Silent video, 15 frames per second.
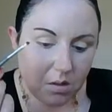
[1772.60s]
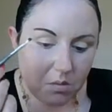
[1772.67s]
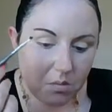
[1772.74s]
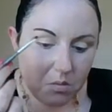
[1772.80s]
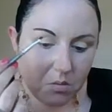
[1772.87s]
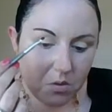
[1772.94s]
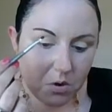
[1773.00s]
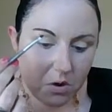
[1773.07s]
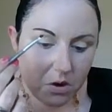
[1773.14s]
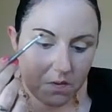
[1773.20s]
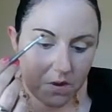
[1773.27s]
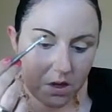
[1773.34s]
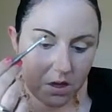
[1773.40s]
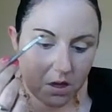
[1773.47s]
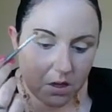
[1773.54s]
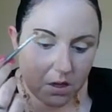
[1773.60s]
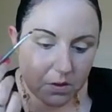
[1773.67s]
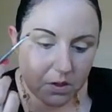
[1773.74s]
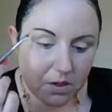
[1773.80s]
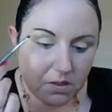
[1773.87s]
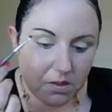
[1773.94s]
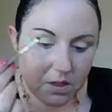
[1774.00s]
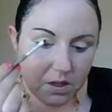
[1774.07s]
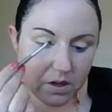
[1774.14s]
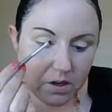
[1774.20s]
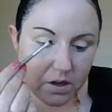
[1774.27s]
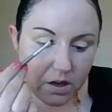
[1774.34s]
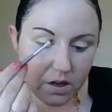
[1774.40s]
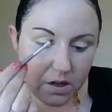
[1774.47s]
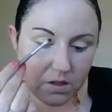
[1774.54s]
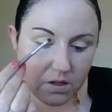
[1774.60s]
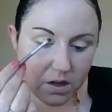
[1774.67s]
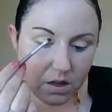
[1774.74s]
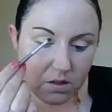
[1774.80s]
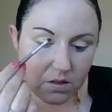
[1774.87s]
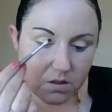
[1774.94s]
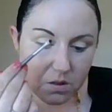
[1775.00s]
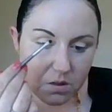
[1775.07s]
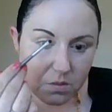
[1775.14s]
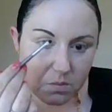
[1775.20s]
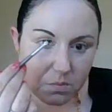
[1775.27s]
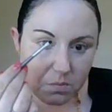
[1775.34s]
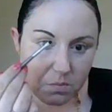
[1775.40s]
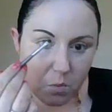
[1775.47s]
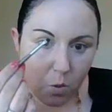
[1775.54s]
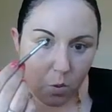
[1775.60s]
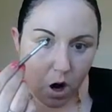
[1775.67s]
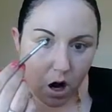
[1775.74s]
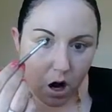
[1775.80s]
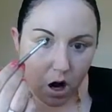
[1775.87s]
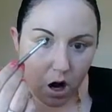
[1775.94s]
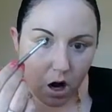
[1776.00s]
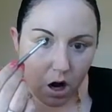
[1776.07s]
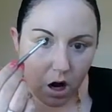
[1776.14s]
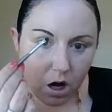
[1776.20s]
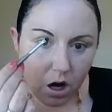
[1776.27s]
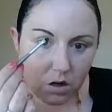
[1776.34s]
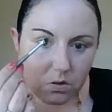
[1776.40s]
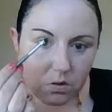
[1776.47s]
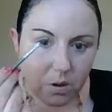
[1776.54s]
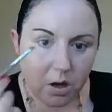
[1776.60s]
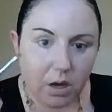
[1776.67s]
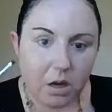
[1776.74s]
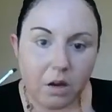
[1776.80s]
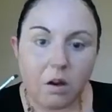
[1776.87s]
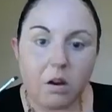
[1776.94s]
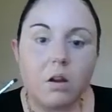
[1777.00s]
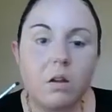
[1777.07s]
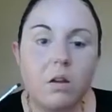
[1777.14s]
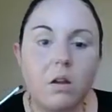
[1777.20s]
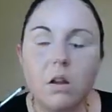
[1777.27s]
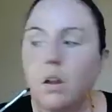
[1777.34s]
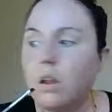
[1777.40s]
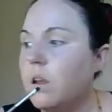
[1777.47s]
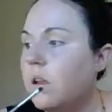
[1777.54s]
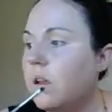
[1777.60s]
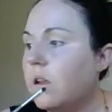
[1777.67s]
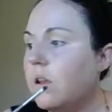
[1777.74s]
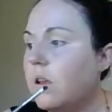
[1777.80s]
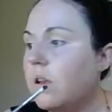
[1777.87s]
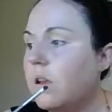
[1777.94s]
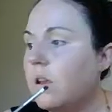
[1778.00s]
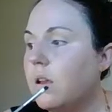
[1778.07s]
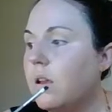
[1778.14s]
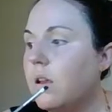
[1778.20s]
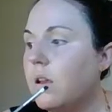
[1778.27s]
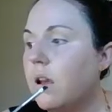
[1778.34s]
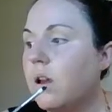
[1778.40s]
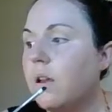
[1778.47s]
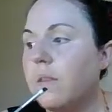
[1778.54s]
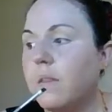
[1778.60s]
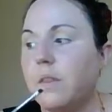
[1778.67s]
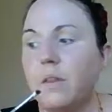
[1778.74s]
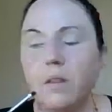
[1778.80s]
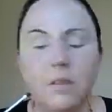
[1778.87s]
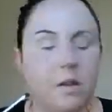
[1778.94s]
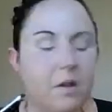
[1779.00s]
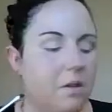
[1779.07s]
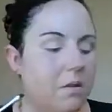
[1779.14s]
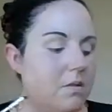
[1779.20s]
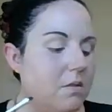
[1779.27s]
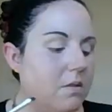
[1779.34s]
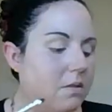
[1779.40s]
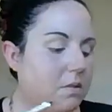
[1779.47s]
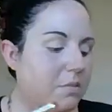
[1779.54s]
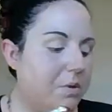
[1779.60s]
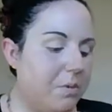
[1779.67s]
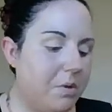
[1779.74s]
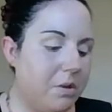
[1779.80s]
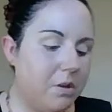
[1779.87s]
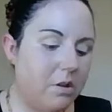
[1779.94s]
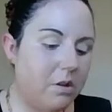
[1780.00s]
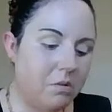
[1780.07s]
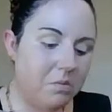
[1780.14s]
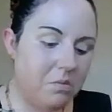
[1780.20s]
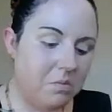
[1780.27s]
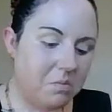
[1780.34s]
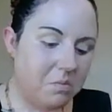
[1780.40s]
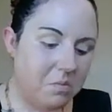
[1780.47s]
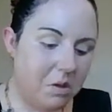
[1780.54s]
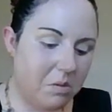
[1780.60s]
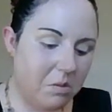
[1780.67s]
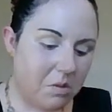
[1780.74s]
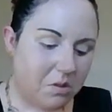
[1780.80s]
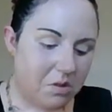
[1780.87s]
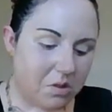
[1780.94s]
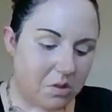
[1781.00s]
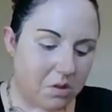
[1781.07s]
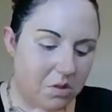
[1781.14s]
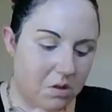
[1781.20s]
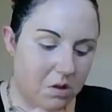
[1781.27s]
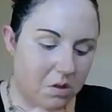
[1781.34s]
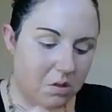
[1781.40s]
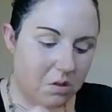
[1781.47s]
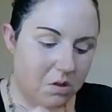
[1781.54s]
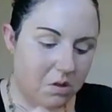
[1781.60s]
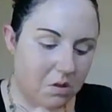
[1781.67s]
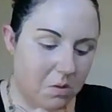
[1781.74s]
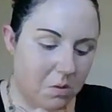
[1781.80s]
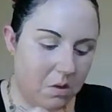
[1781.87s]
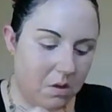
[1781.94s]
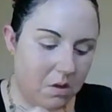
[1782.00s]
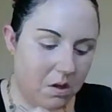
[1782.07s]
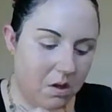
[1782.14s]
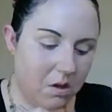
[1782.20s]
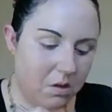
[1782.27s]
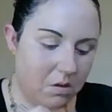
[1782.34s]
more of the color is here, and it's not so whoa right here. Yeah, I think that looks a little bit better. Maybe I'll just start doing that.